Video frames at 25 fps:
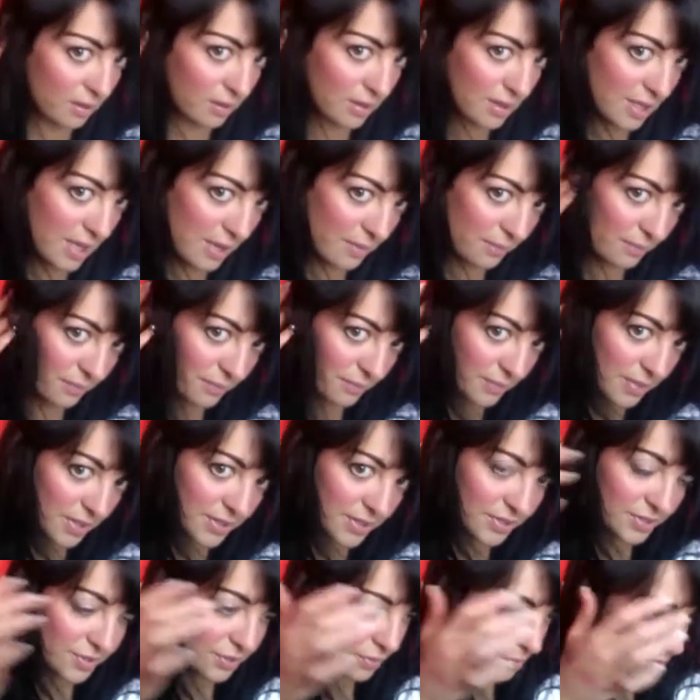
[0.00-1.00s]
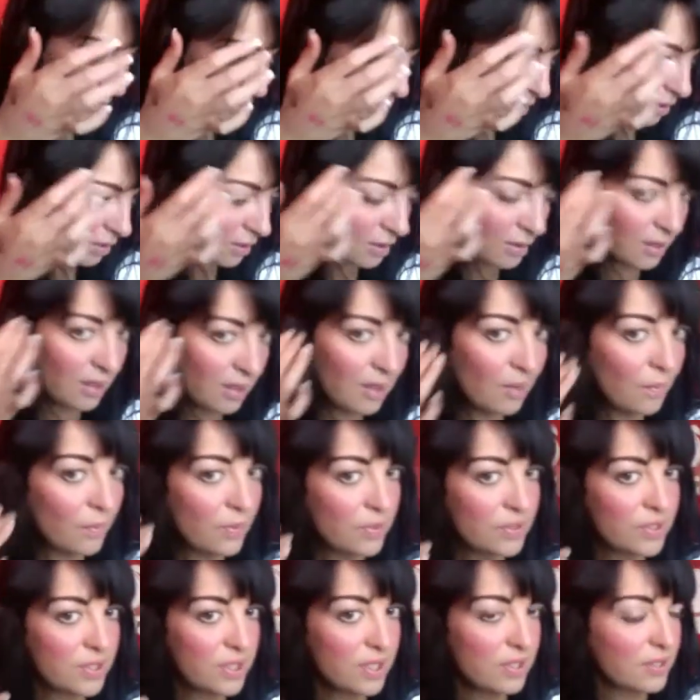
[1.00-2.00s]
Yeah, that's done what I
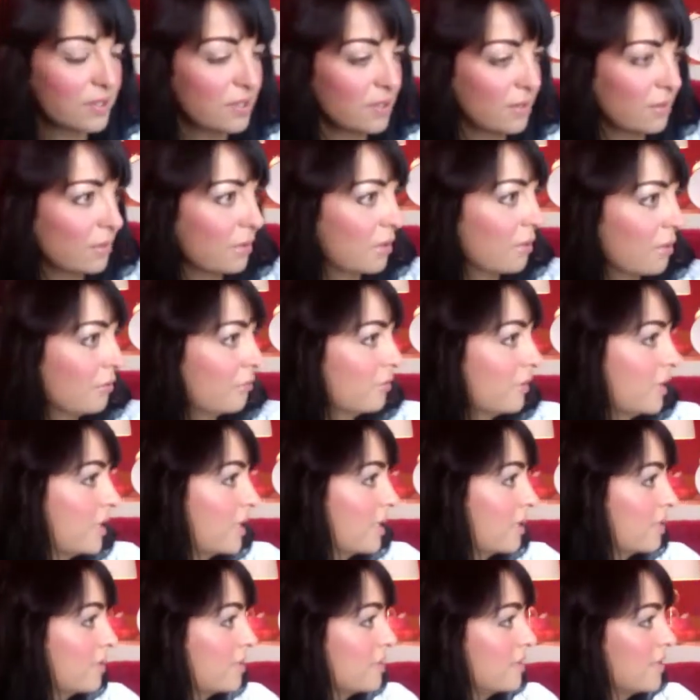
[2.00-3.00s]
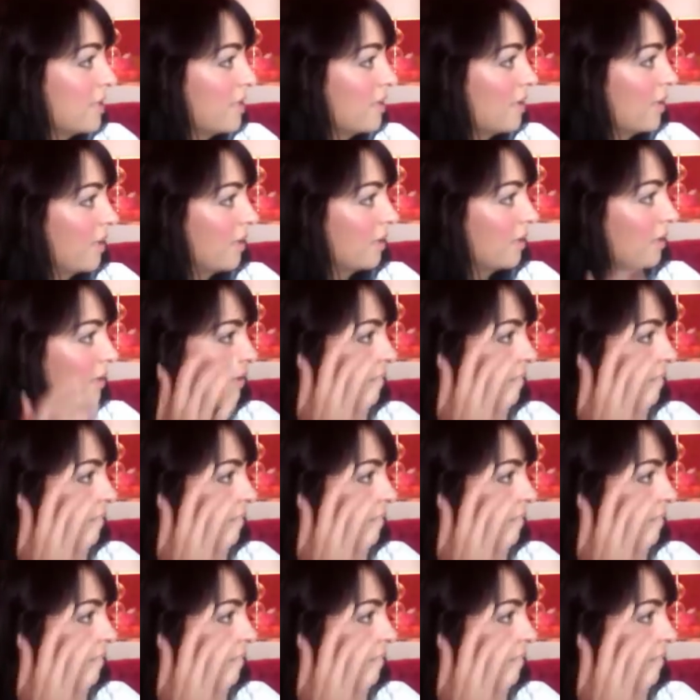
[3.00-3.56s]
wanted it to. Hopefully you can see that.